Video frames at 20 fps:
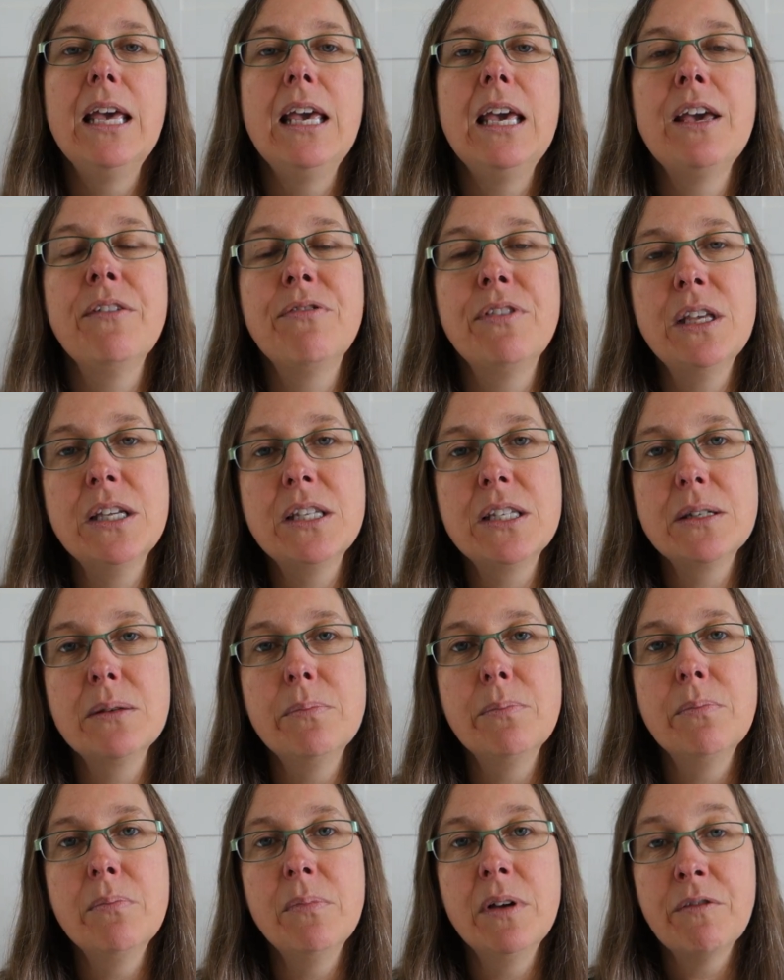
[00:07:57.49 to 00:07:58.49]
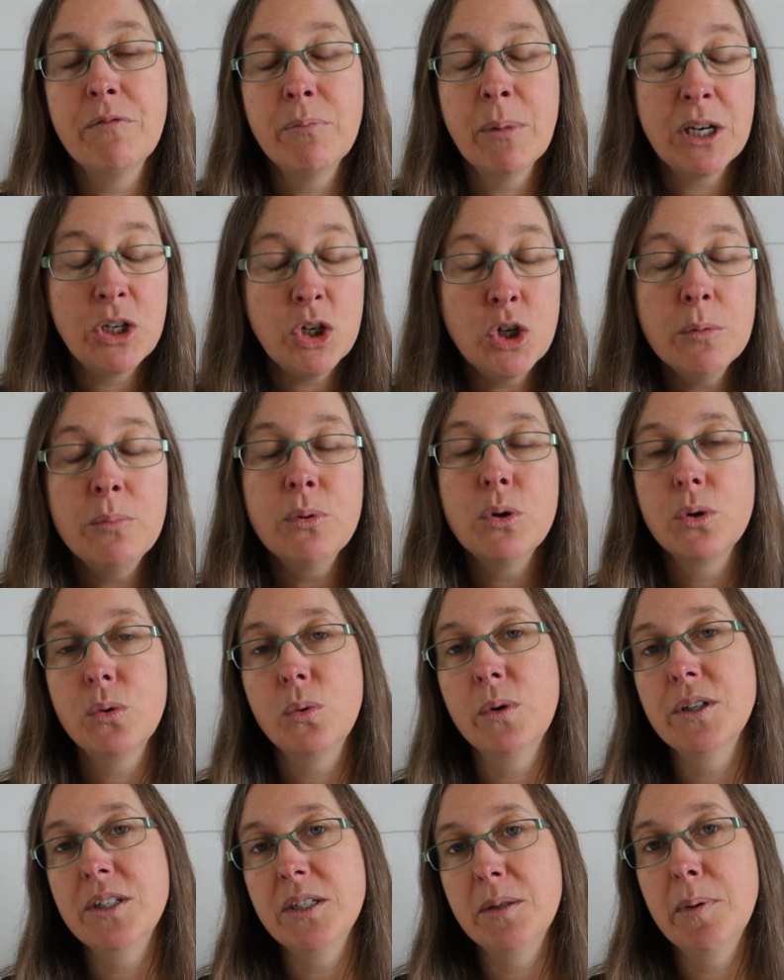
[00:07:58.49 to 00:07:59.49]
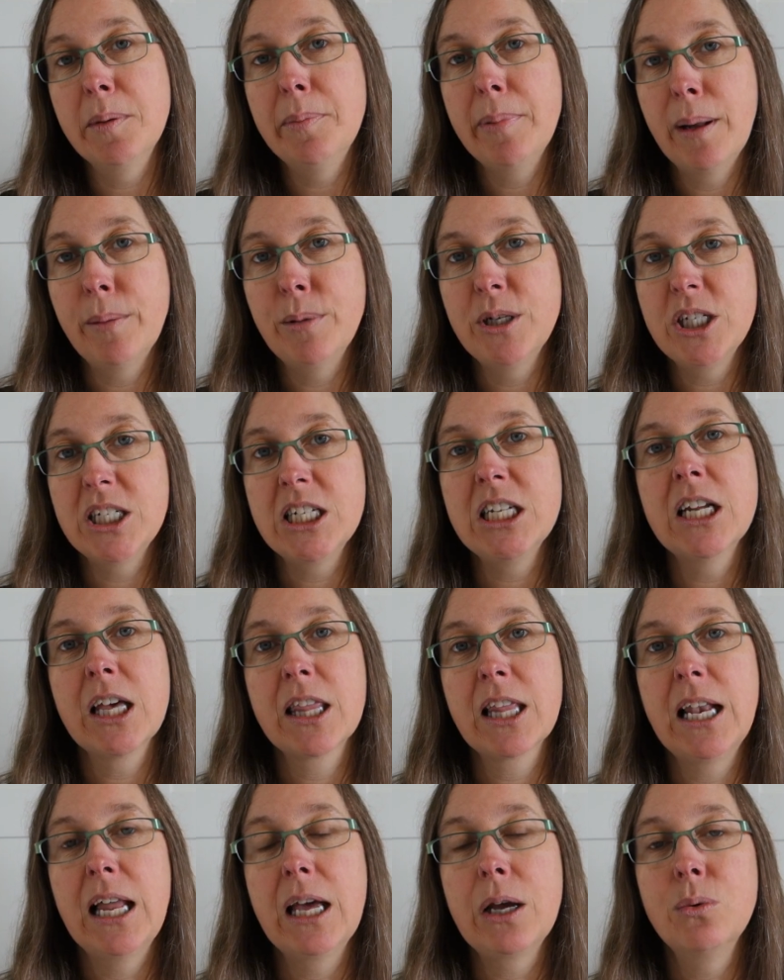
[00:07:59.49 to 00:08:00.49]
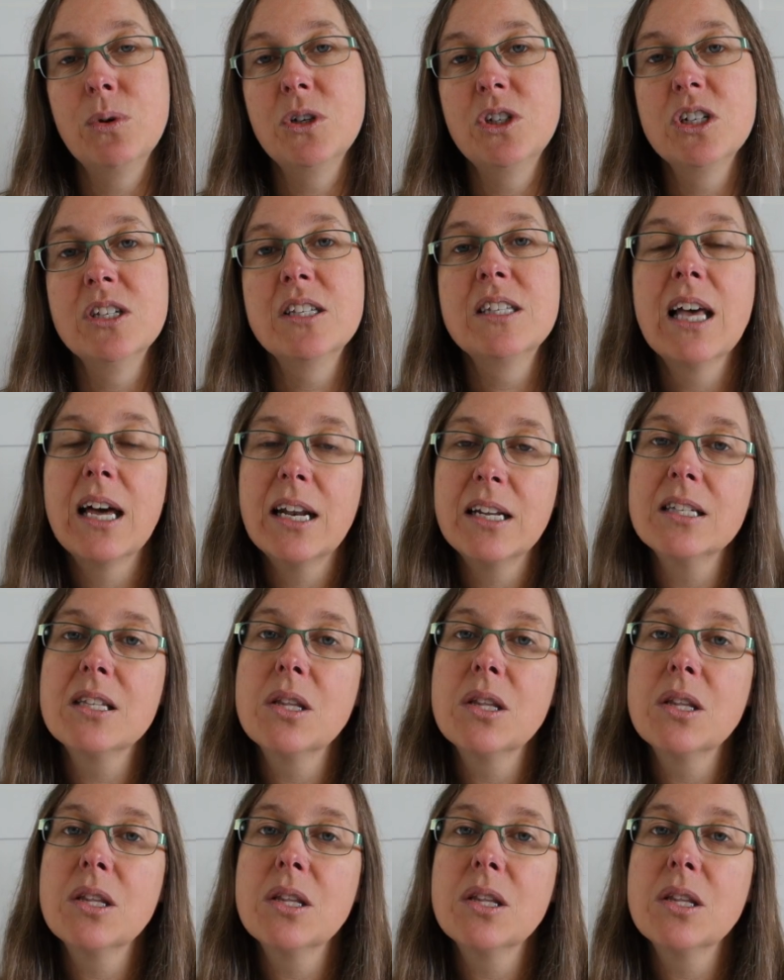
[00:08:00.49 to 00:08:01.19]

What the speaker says: If my new book was to be published in other languages, that is